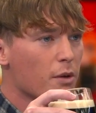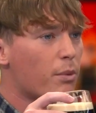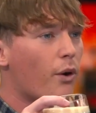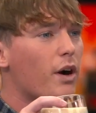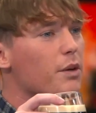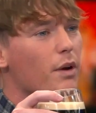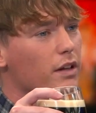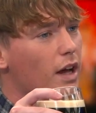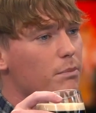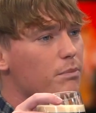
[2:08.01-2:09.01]
But anyway,
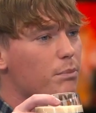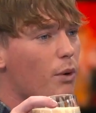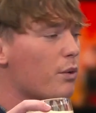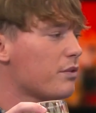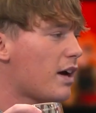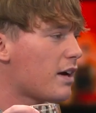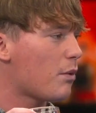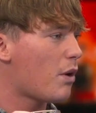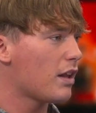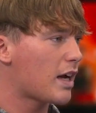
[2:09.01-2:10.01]
but like,
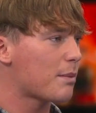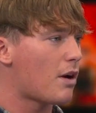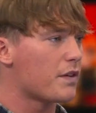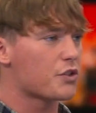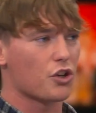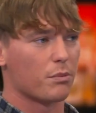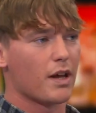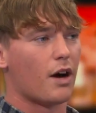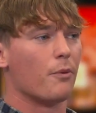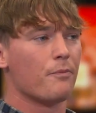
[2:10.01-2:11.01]
what I like about this job
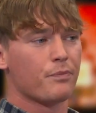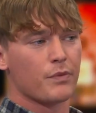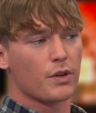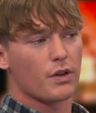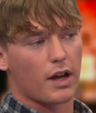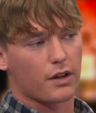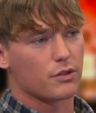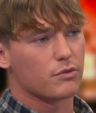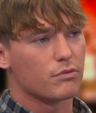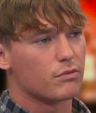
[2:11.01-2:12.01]
now, I
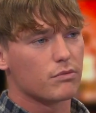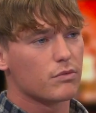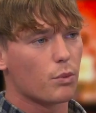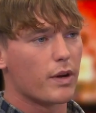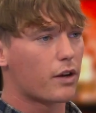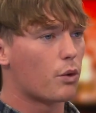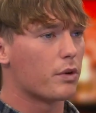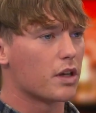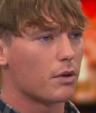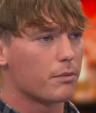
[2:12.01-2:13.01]
can wake up
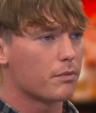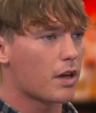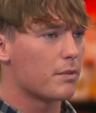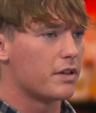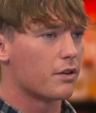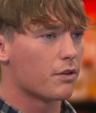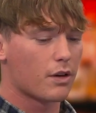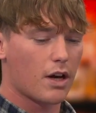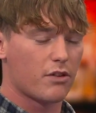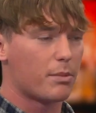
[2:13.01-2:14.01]
when I want, get me dinner,
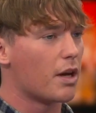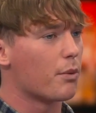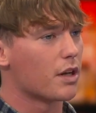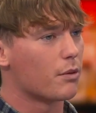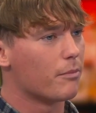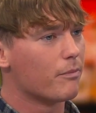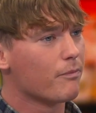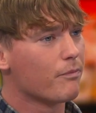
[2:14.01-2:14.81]
have a beer when I want.